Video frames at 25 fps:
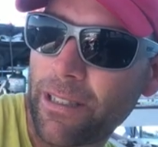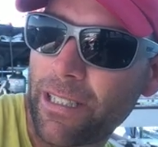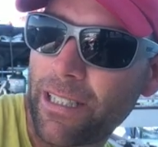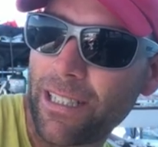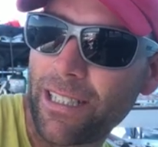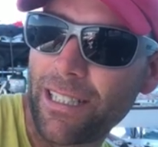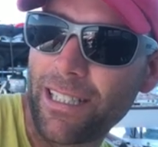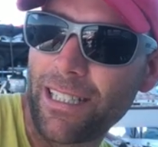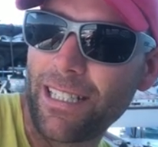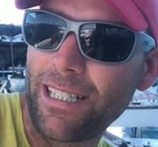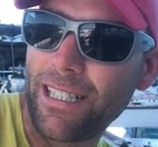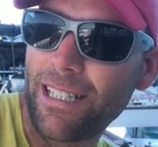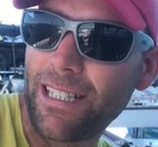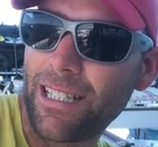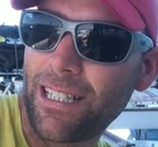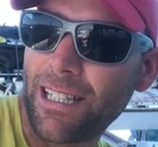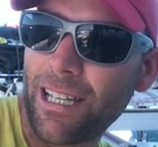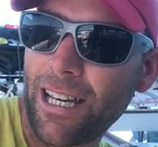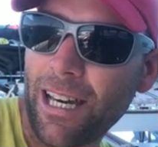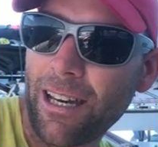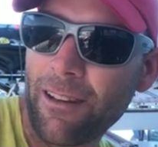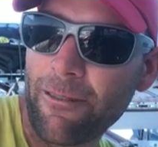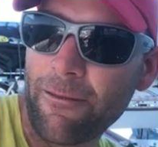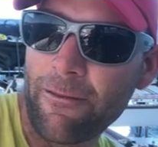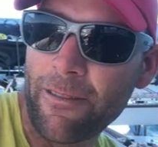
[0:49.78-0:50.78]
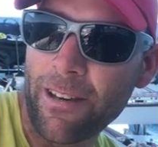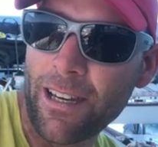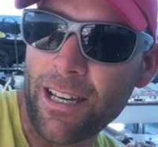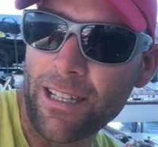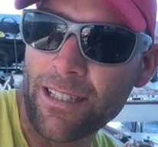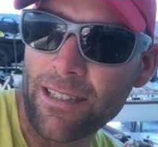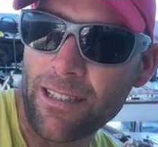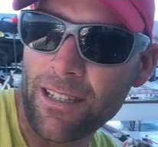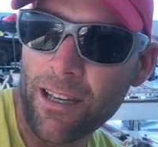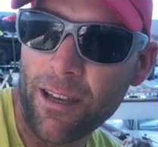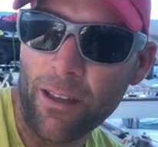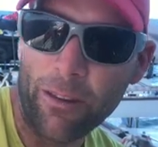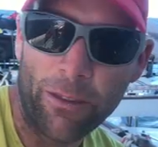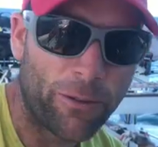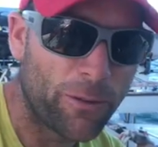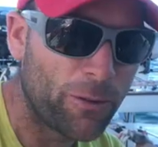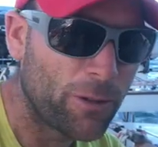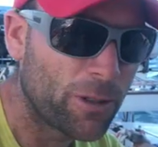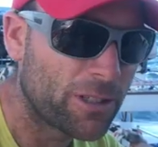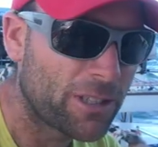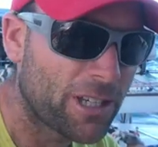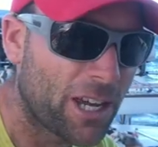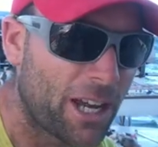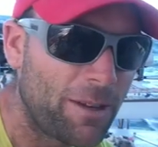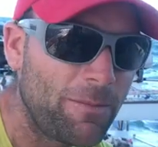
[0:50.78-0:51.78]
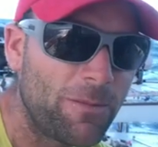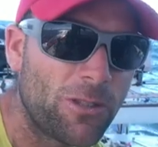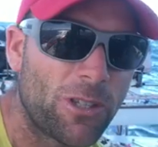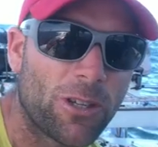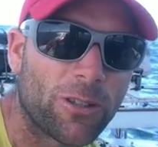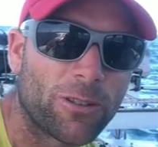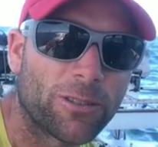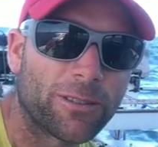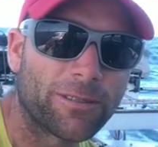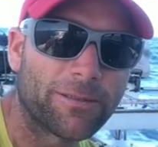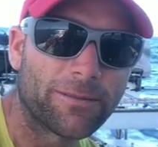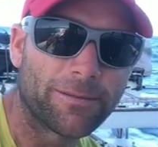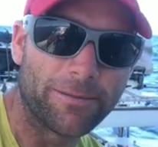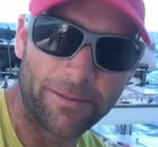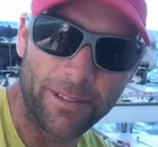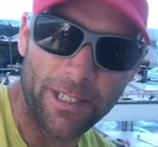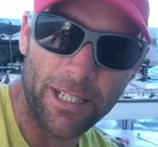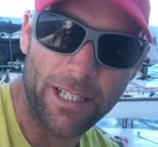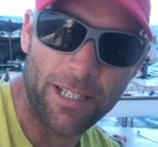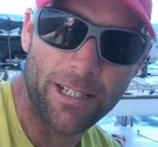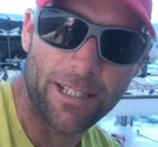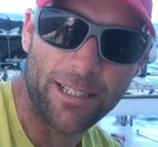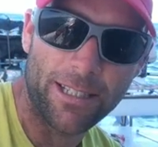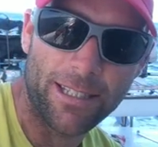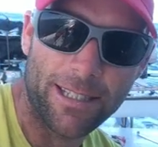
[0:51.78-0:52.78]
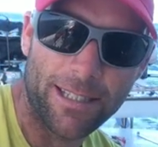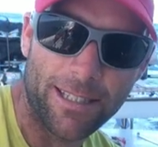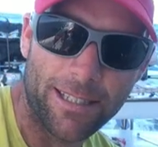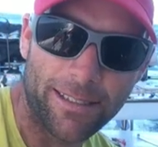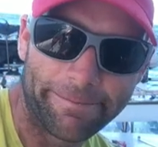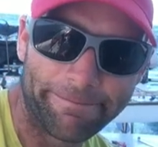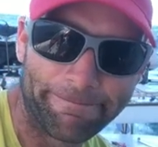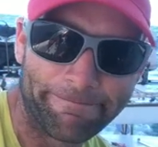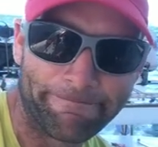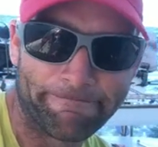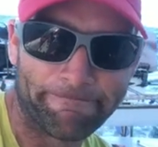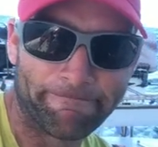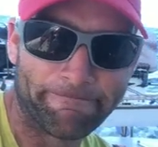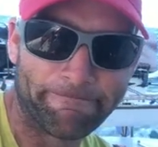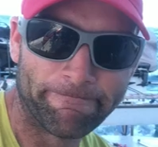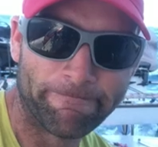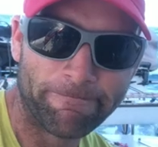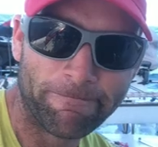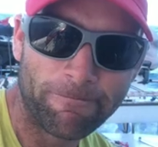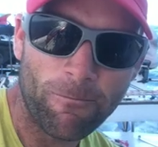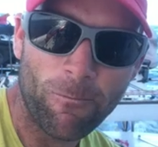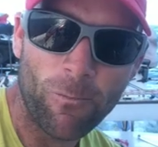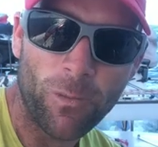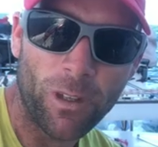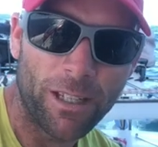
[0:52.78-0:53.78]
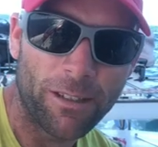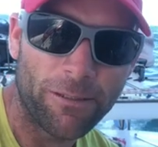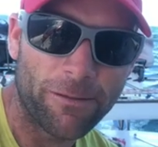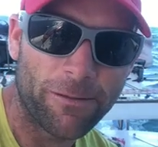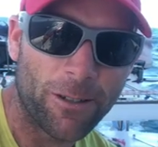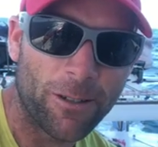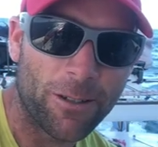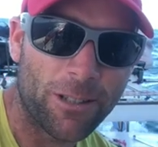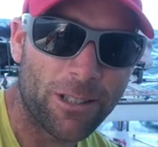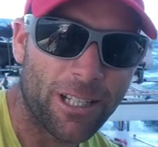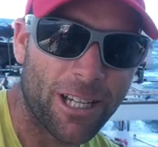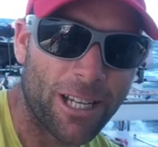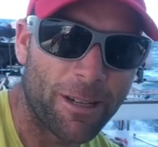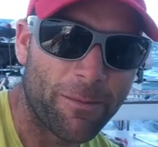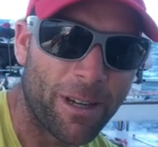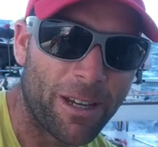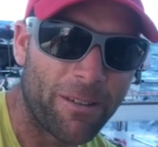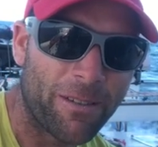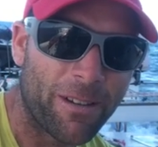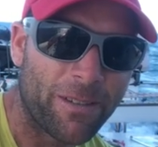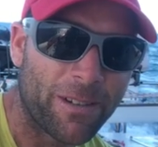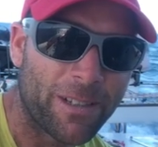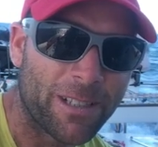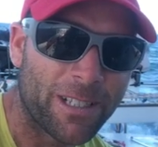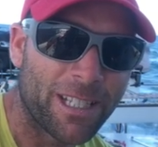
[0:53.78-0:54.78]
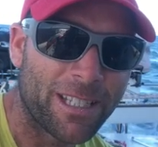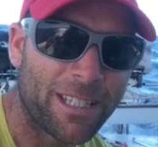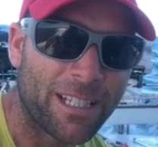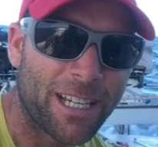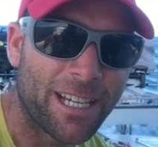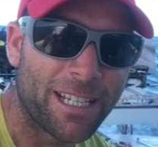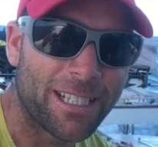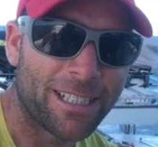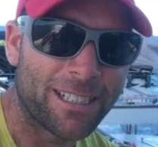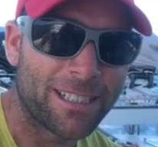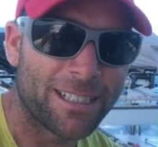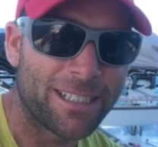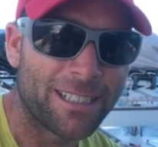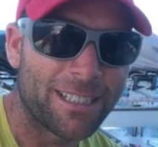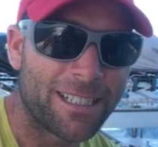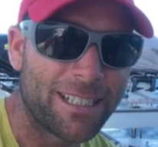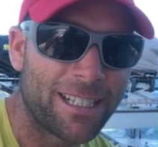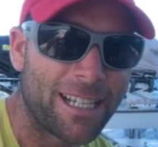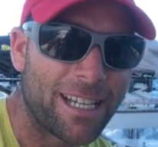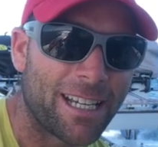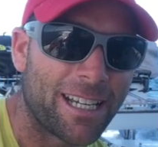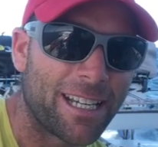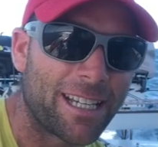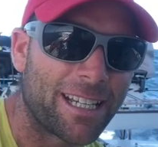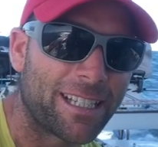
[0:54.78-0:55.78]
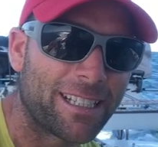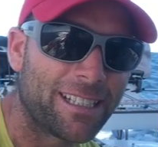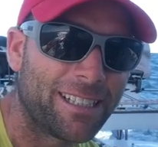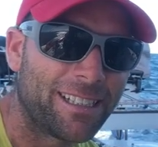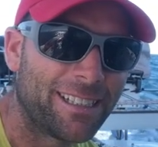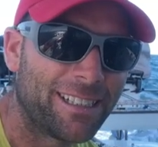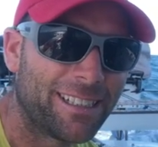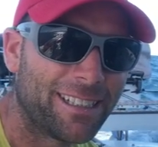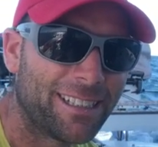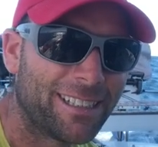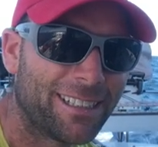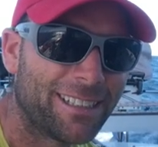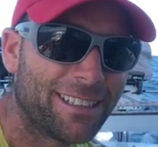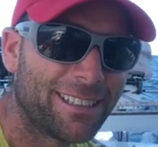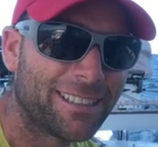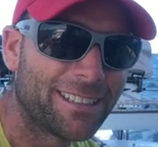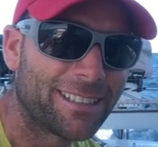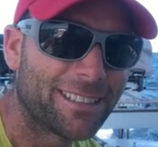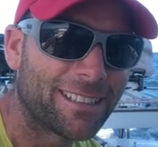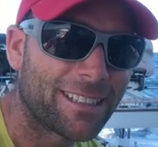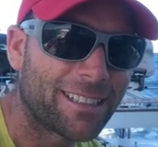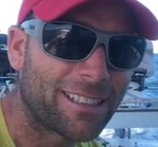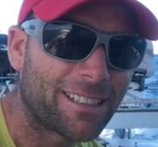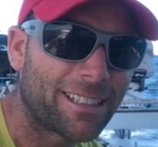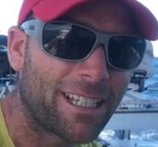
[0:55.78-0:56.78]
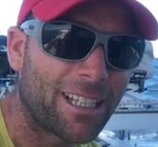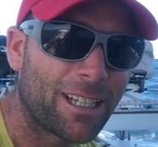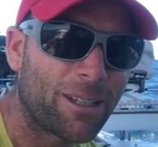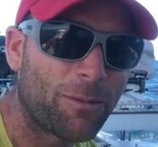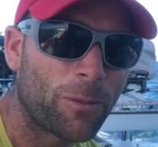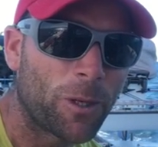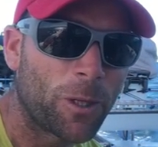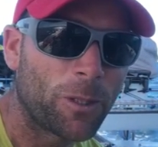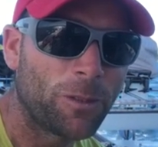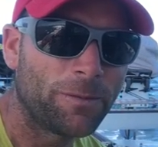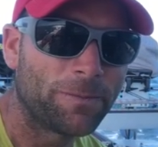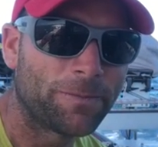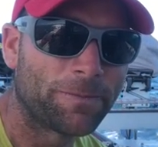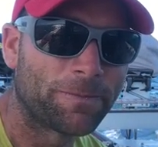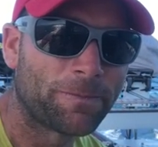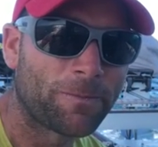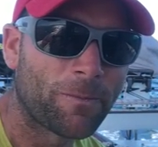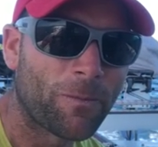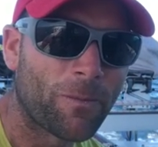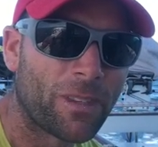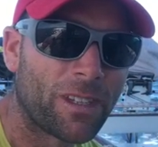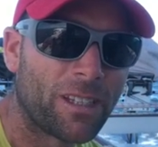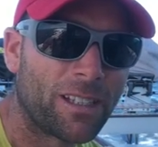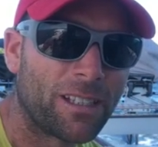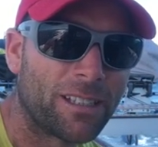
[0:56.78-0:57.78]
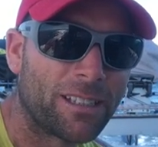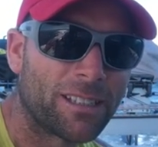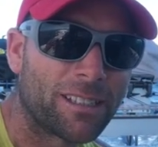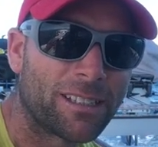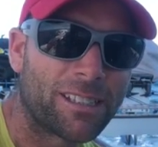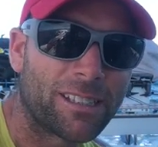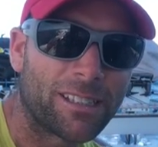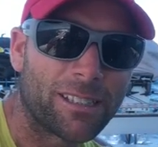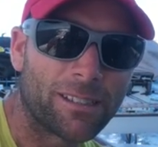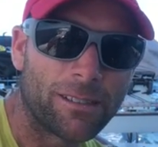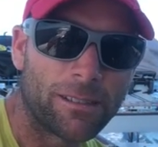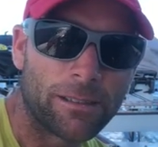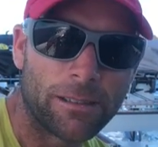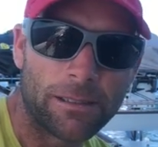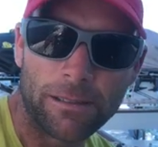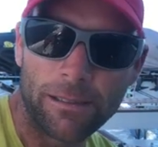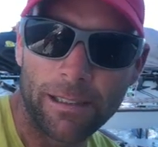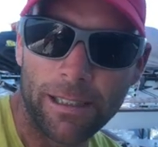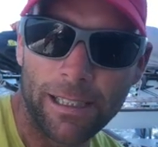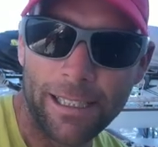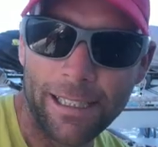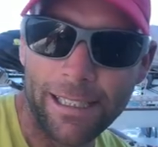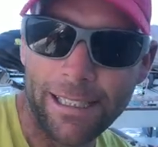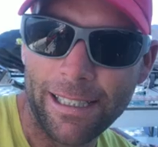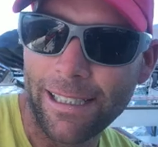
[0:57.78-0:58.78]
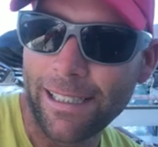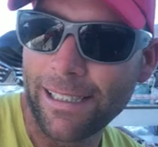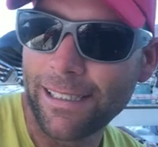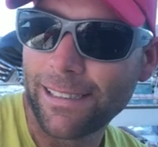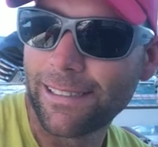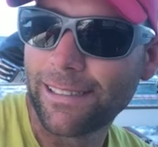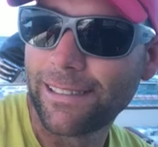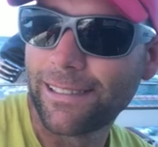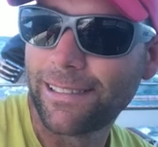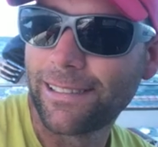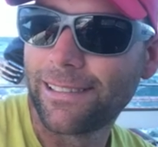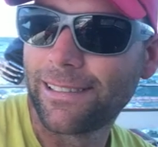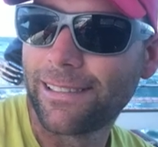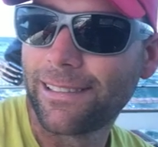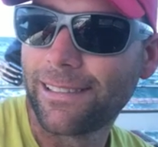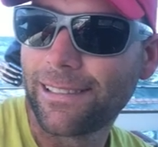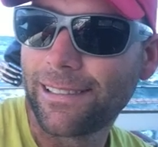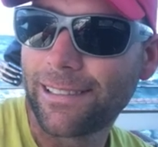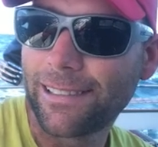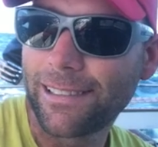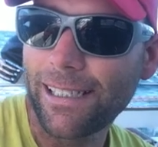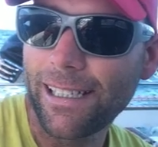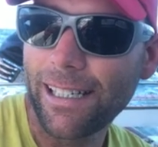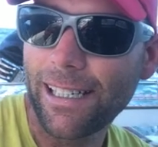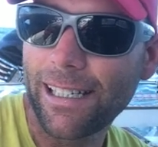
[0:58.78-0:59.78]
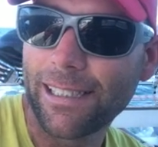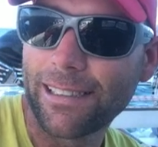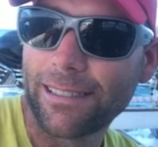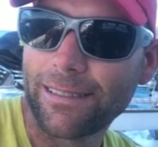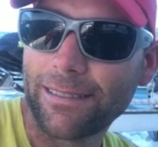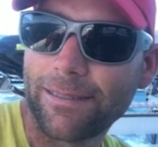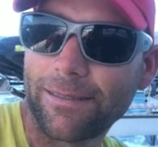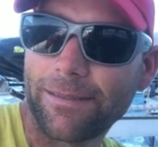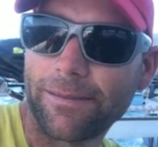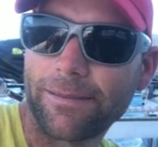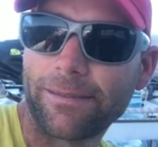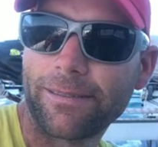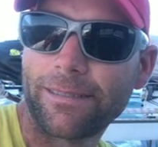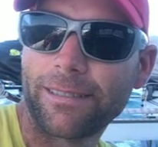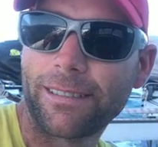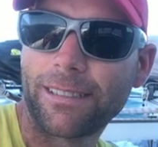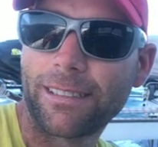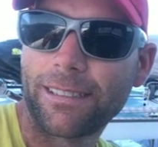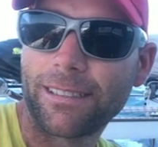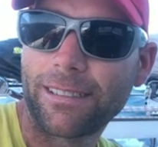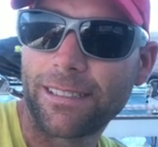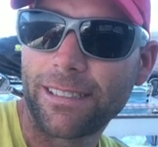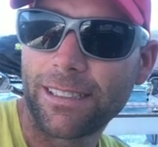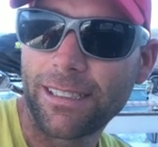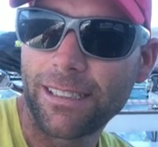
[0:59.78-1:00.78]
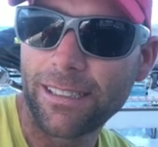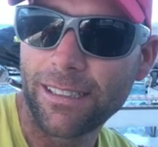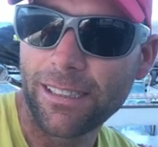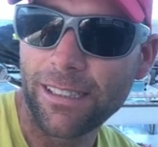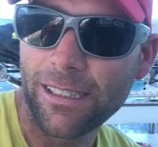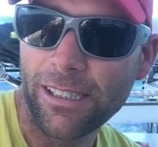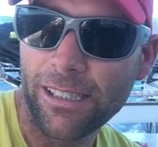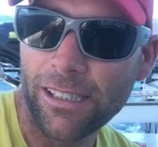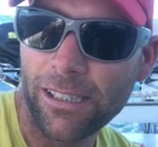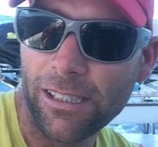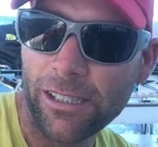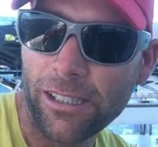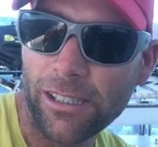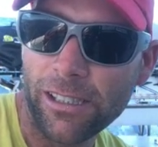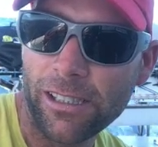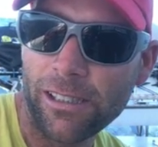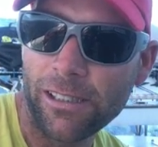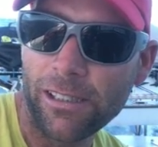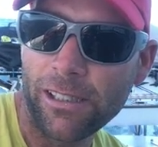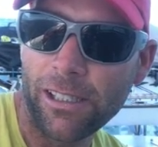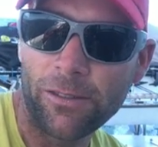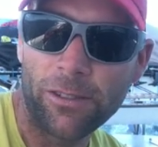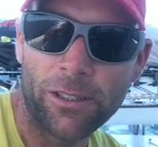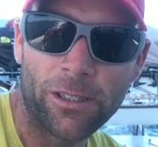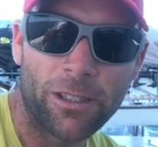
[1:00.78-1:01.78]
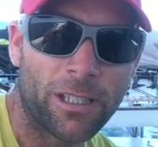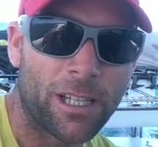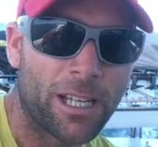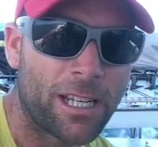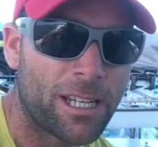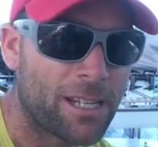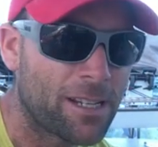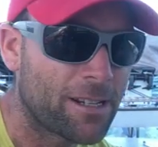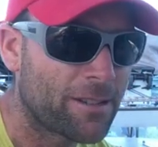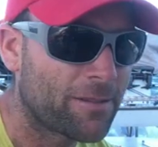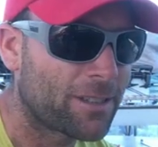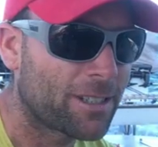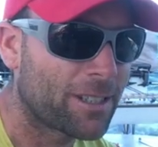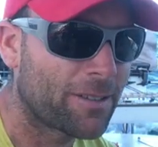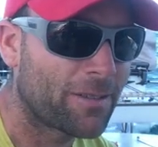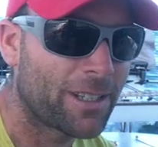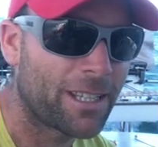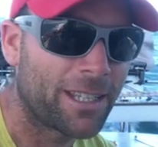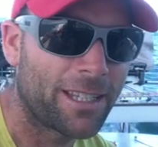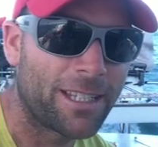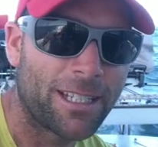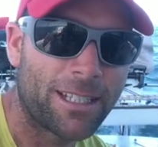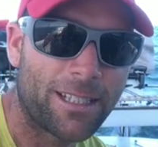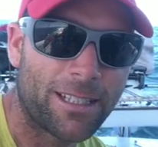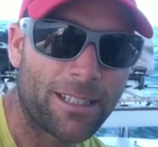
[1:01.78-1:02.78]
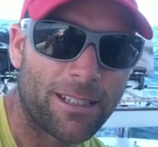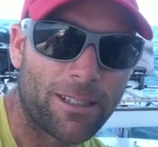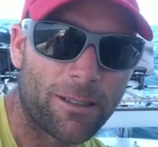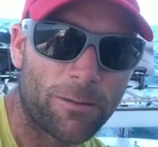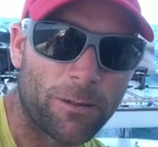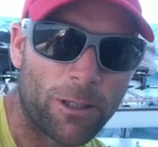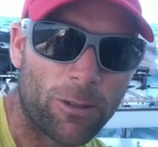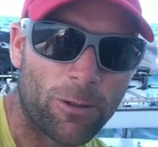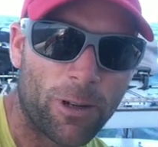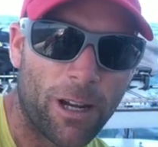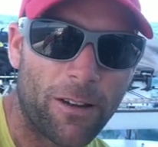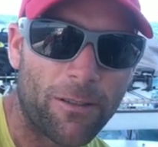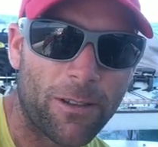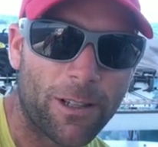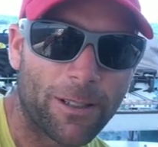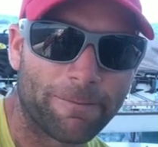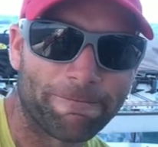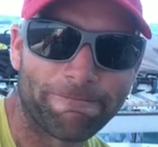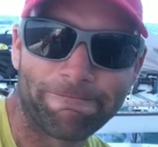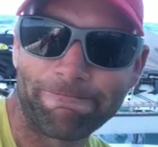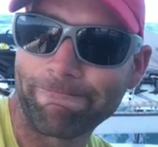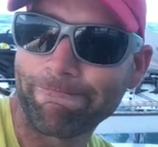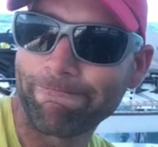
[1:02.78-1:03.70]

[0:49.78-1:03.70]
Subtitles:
we have sailed through a time zone, which is the first time I've ever done that on a sailboat. So yeah, just gives you an idea of some of the distance we travel.